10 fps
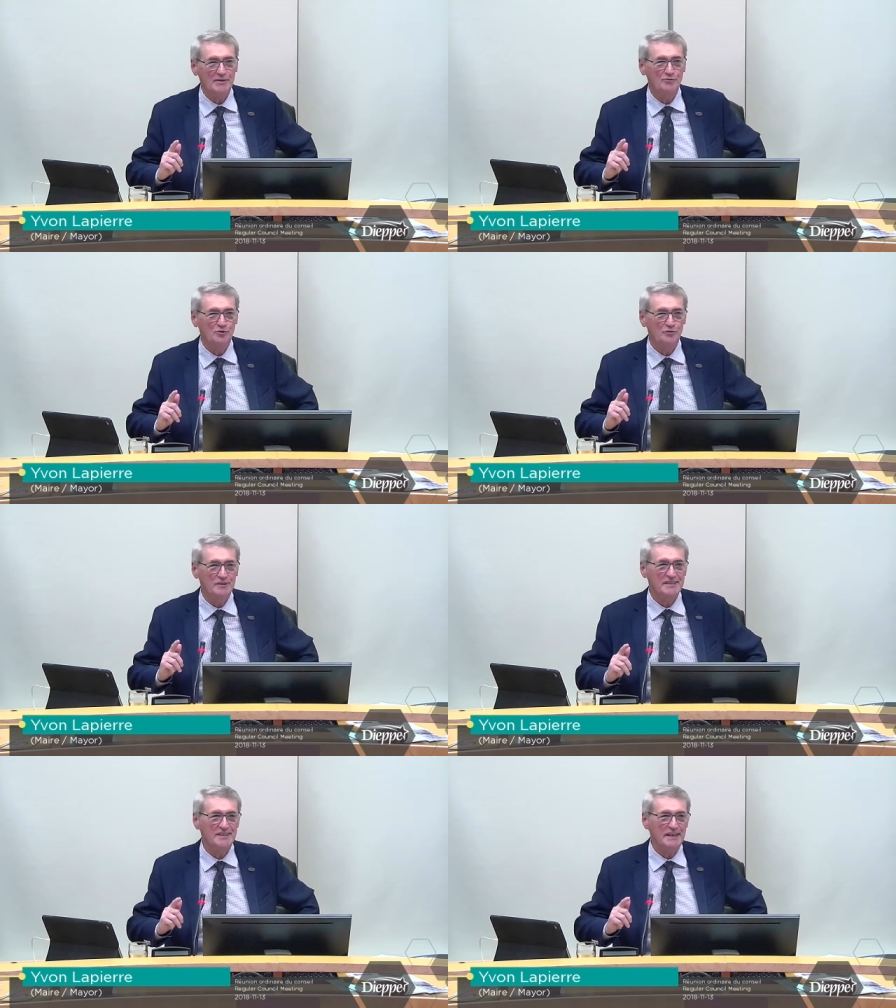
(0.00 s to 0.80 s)
what
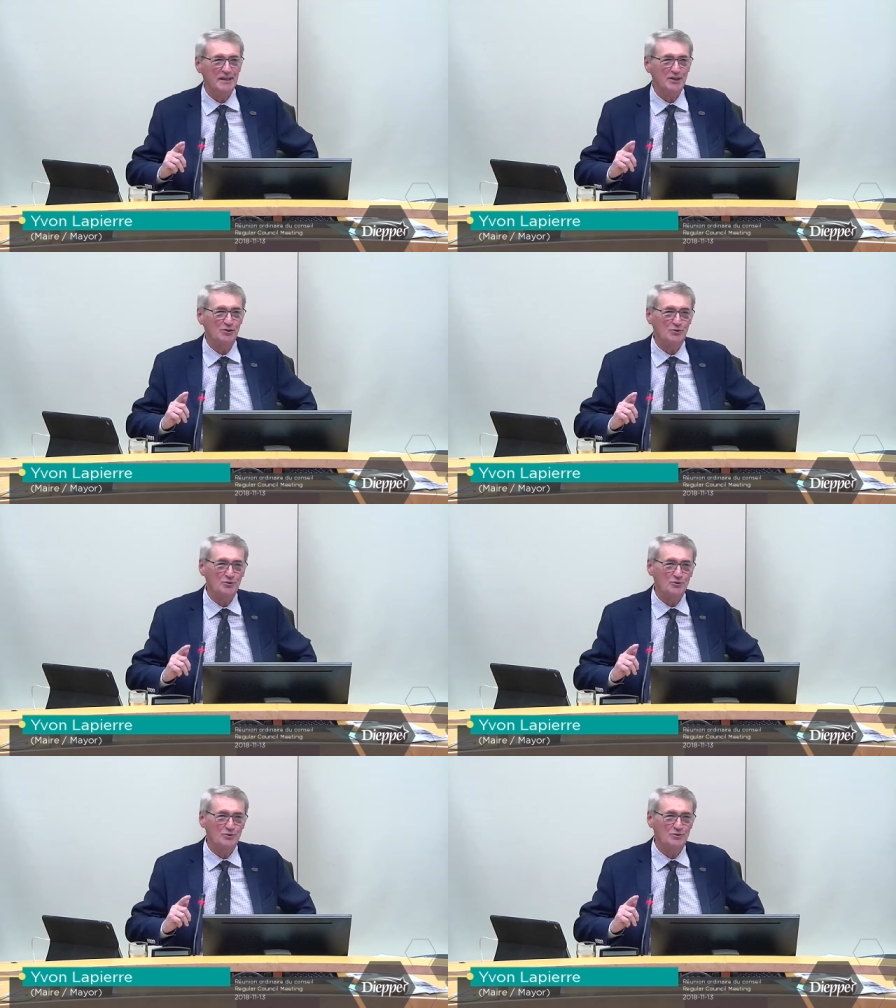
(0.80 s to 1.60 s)
country
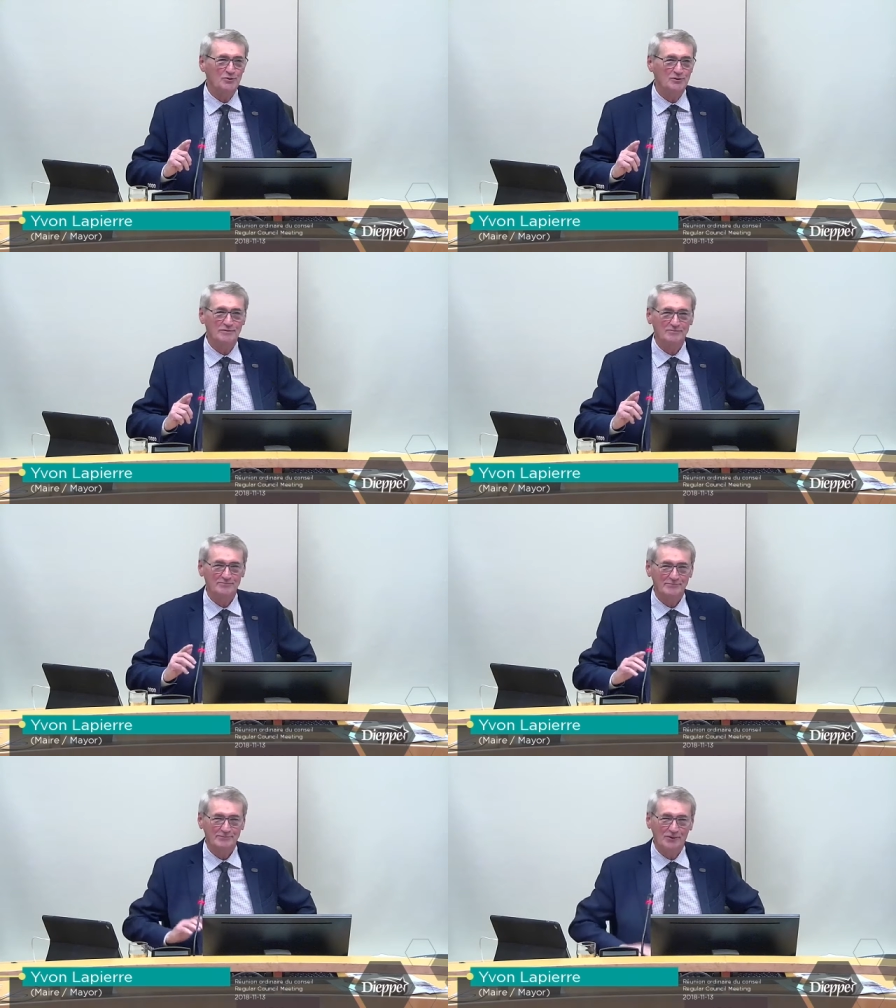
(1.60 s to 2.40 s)
you
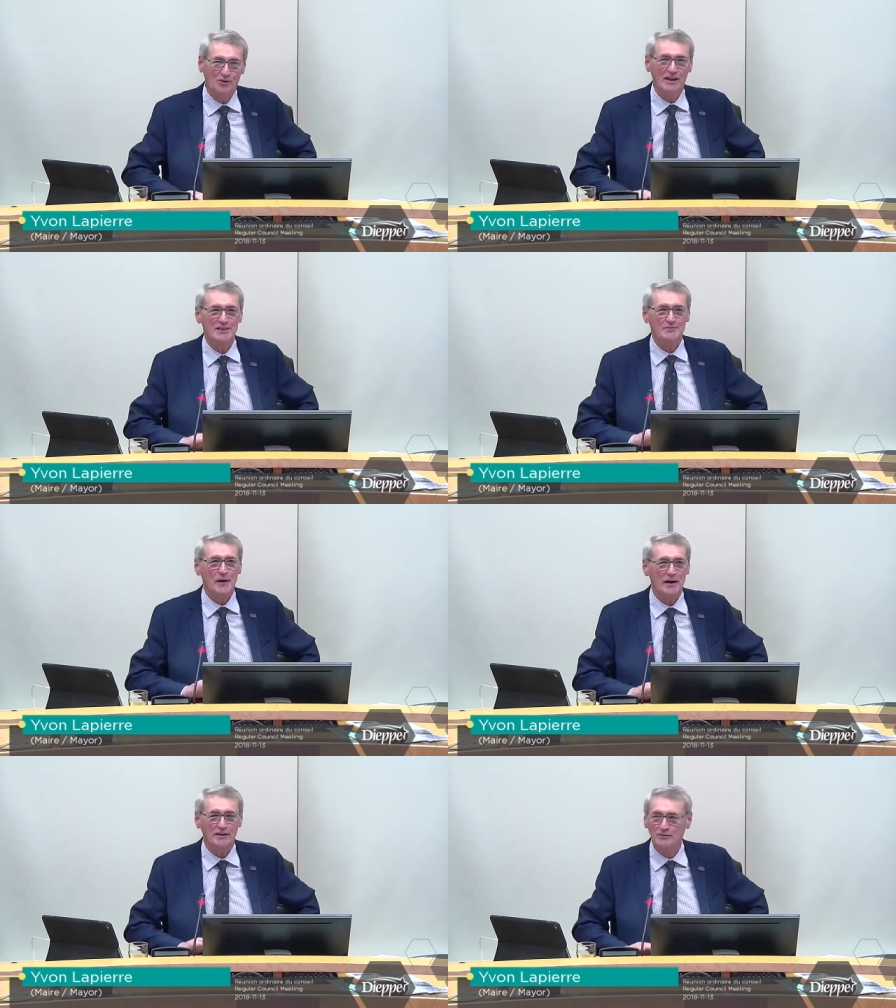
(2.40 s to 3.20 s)
come from,
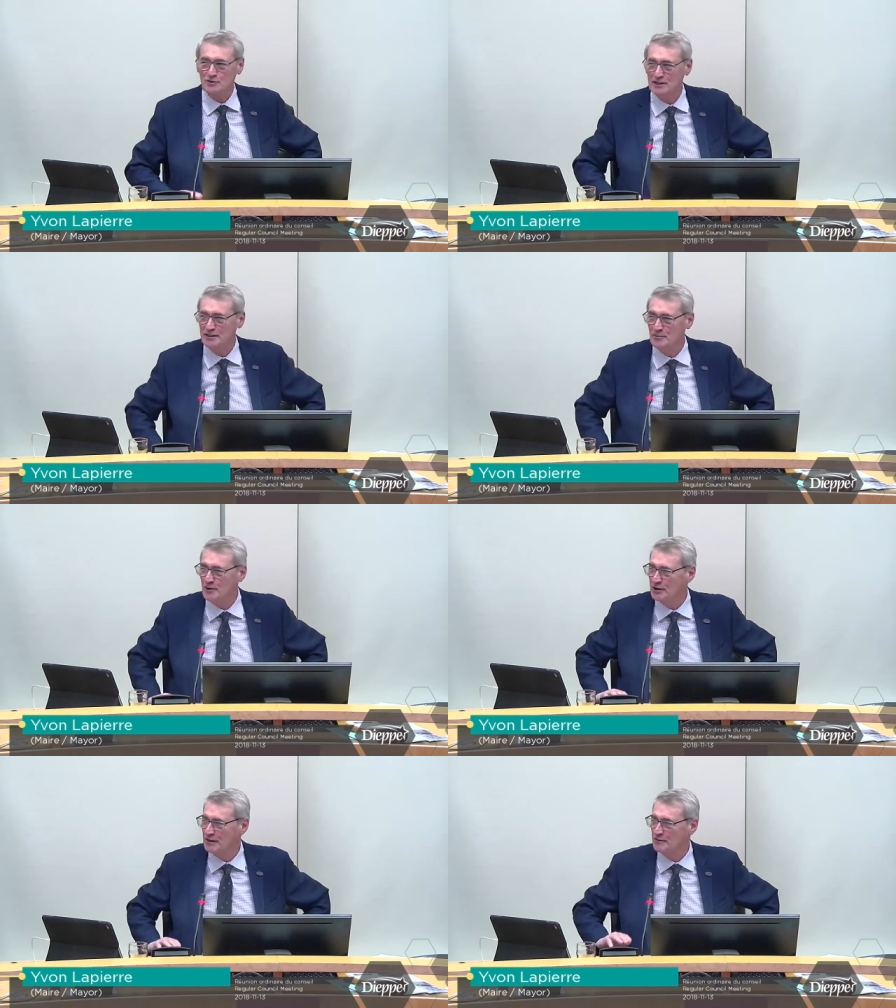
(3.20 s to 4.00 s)

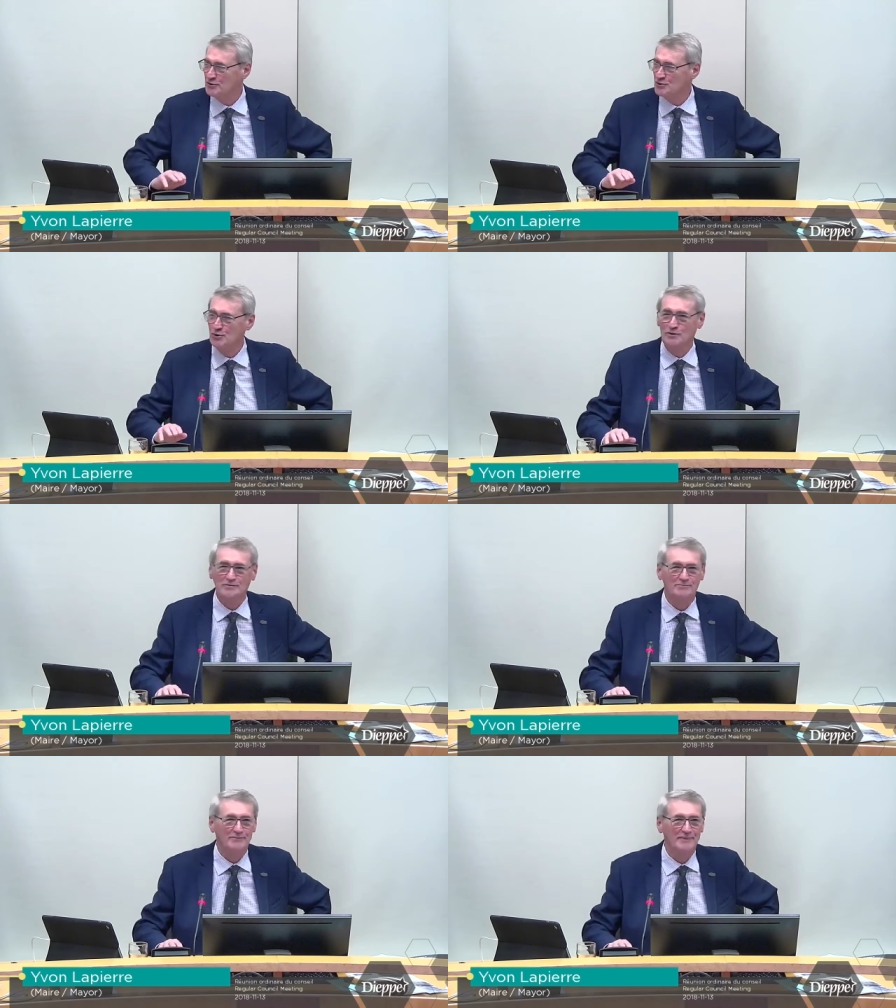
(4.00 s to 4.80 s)

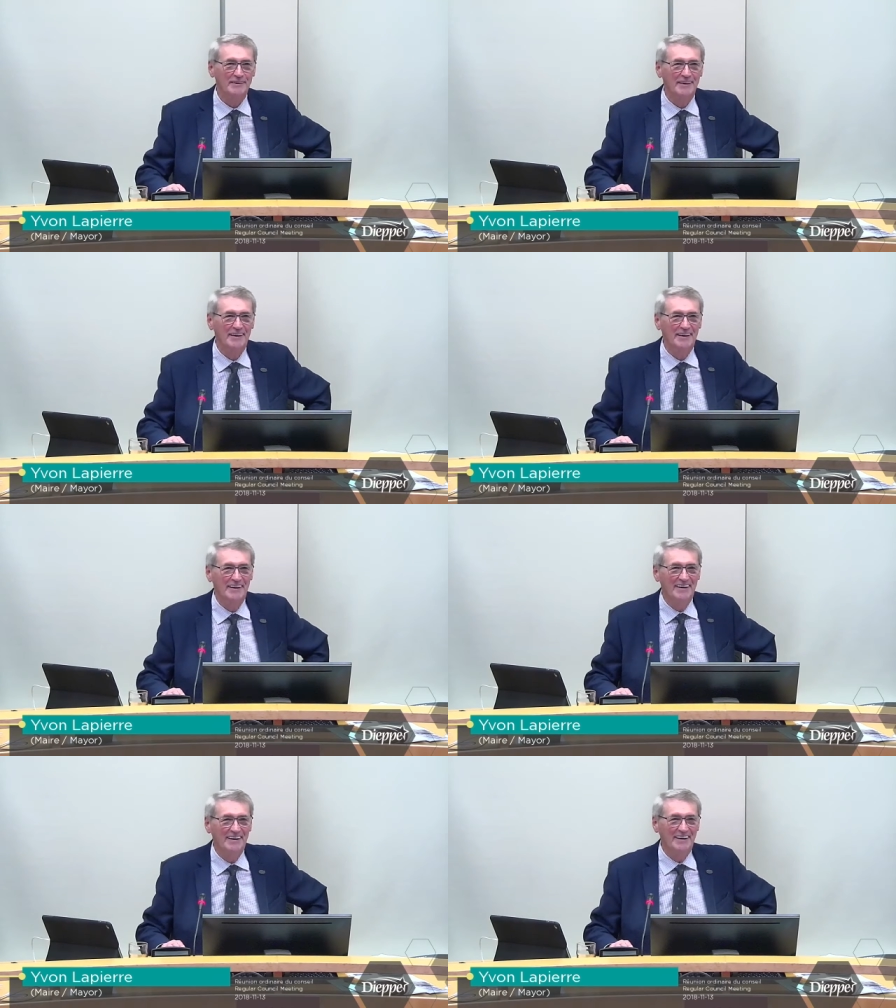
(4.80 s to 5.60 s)
and hoping that you
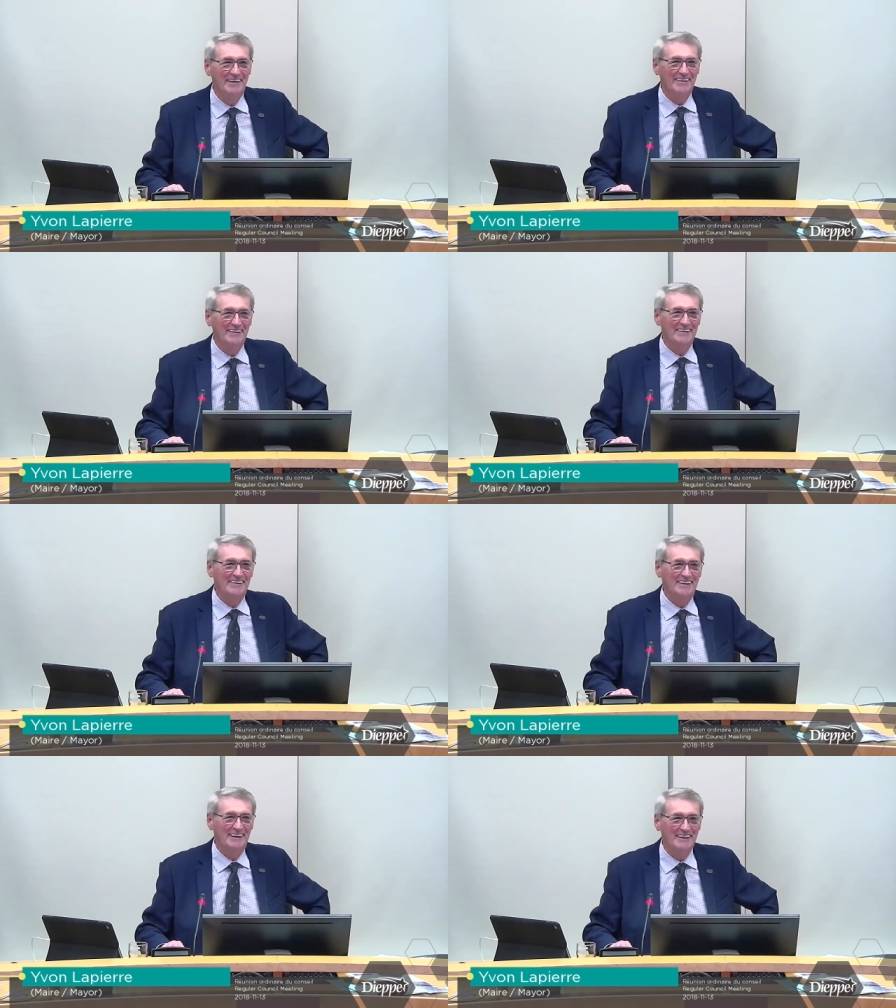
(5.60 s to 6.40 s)
will
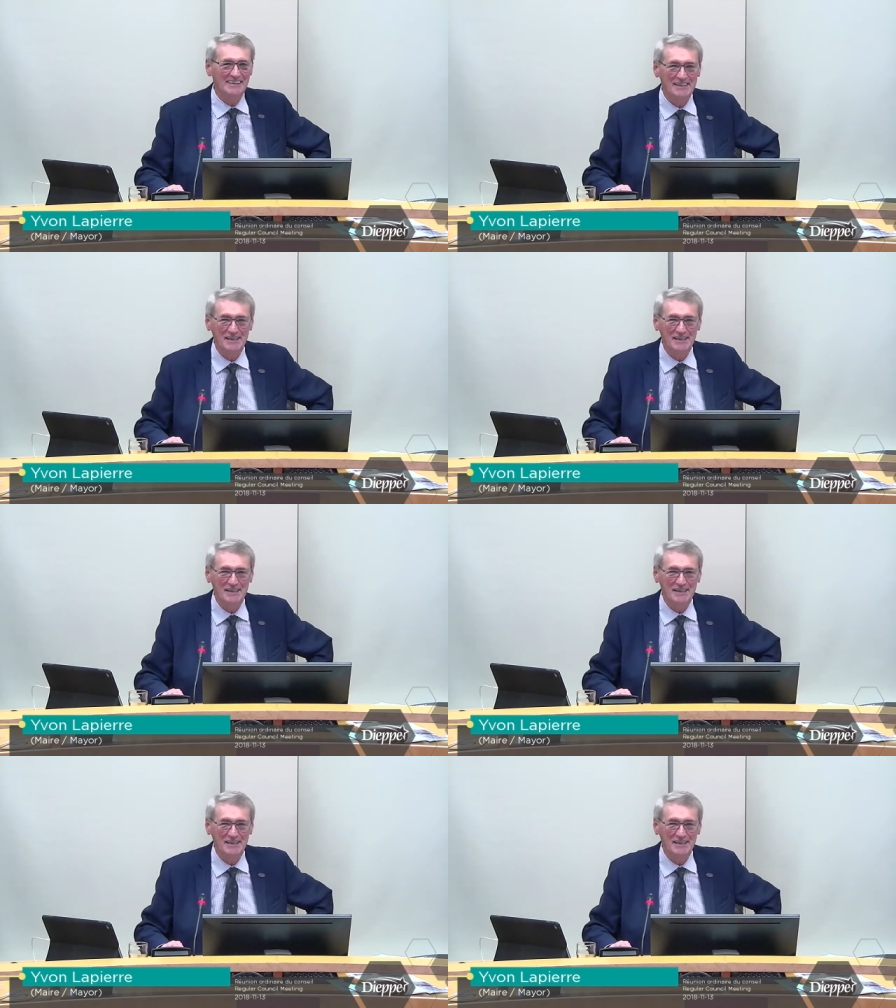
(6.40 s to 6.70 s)
stay with